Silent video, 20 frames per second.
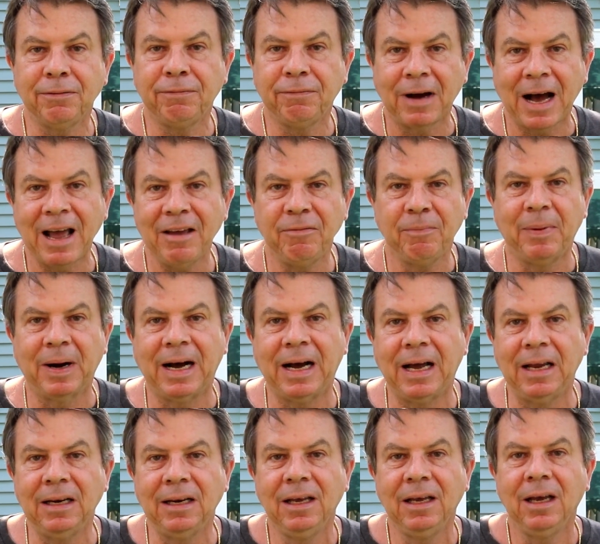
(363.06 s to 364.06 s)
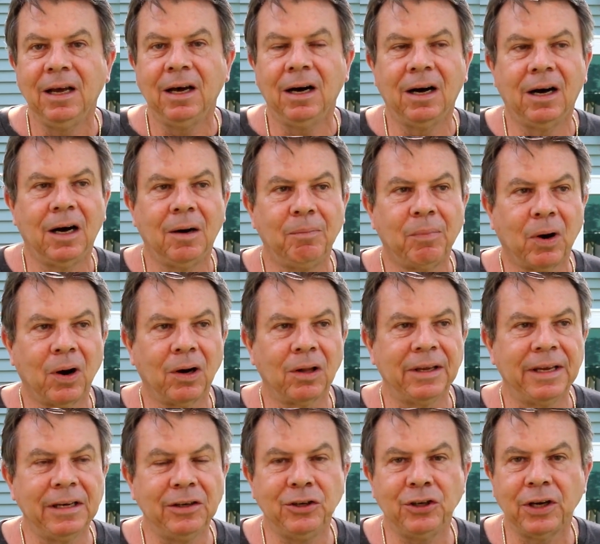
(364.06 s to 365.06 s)
5 baht bar
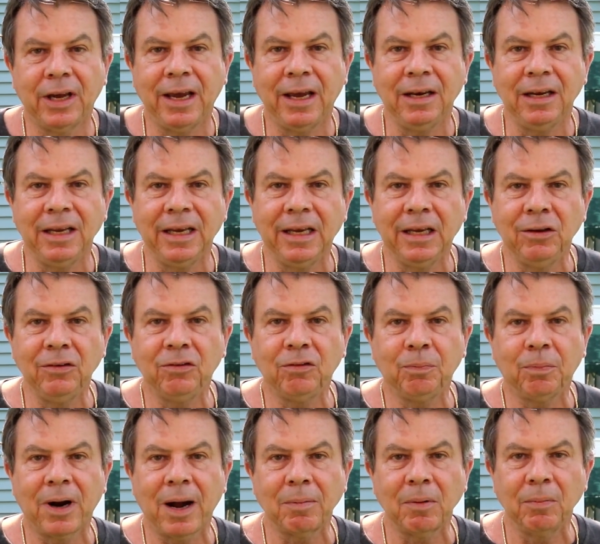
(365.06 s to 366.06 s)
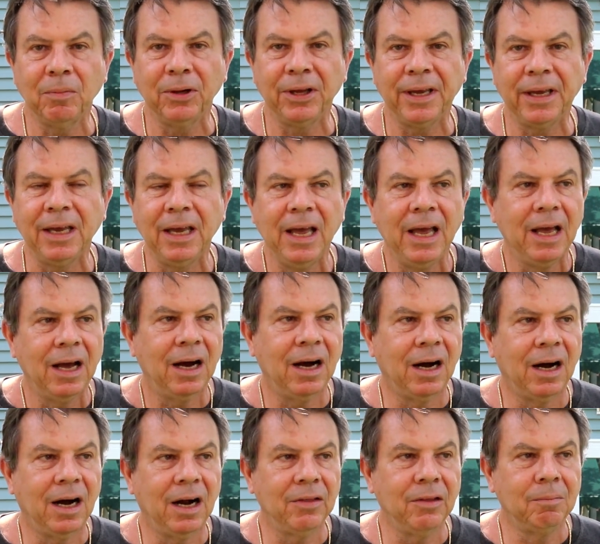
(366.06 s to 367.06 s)
link chain is probably
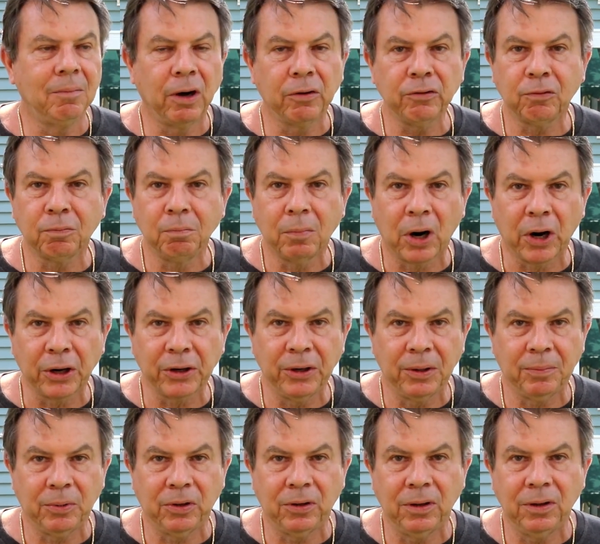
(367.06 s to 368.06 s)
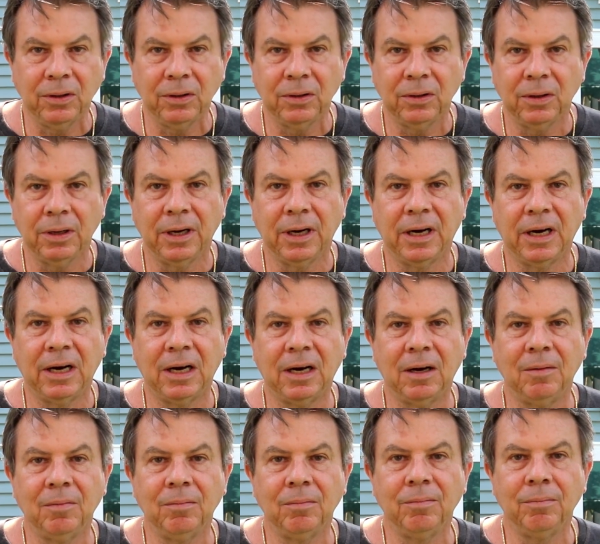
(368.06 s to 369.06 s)
the most marketable
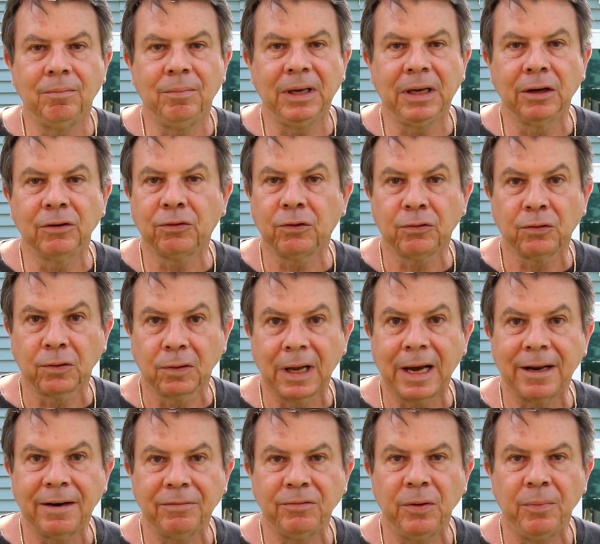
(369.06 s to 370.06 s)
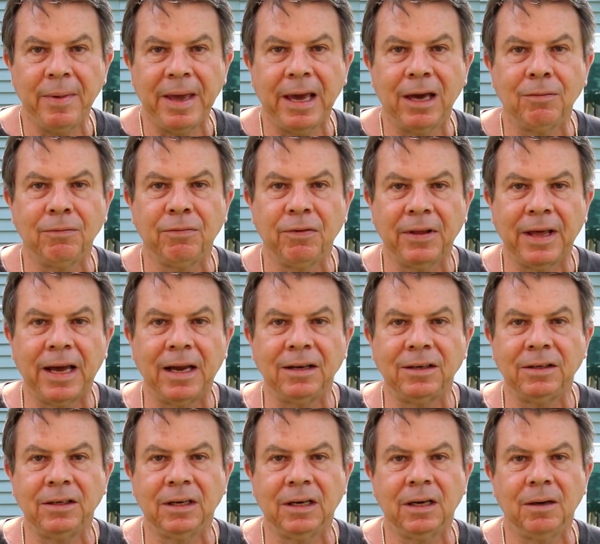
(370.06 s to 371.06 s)
because there's a lot of demand for that
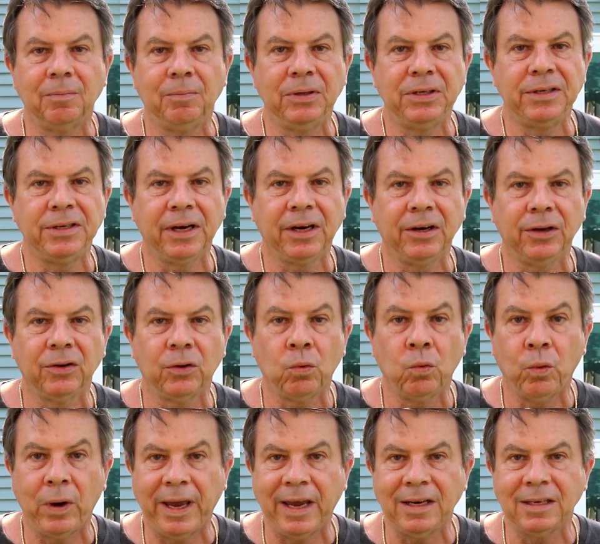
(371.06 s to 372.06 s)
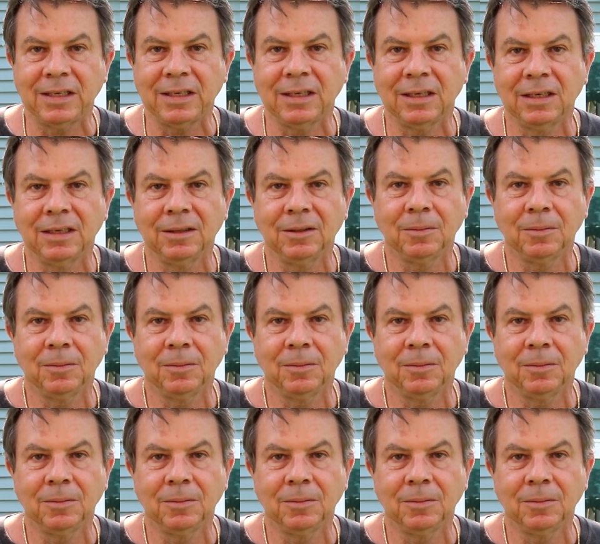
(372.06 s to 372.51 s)
particular weight.